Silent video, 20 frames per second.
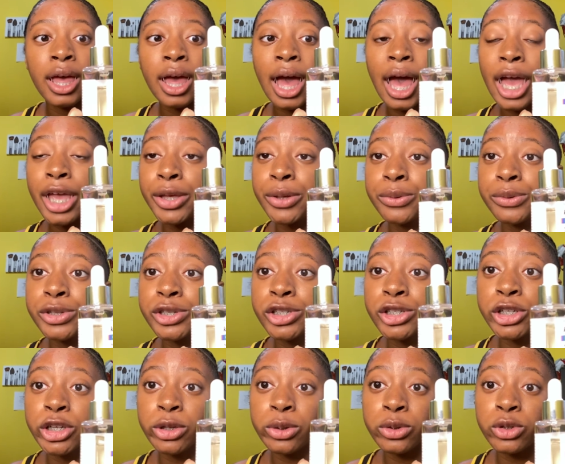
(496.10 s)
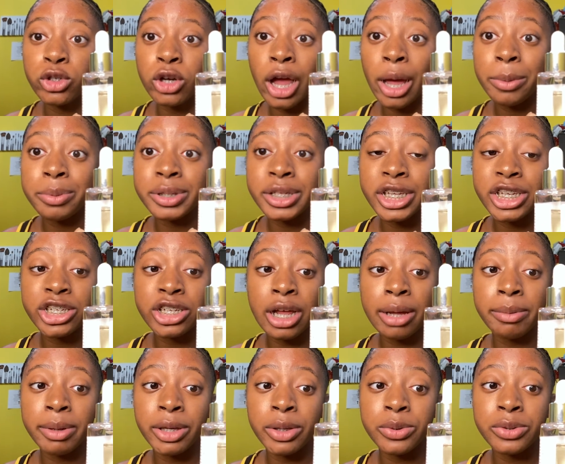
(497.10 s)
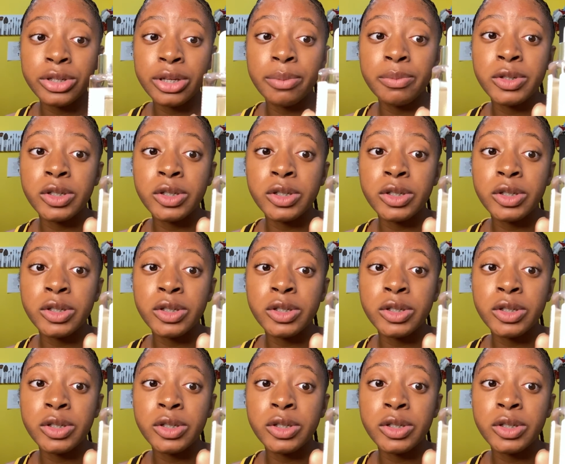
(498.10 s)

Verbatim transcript: I use two drops each time I use them,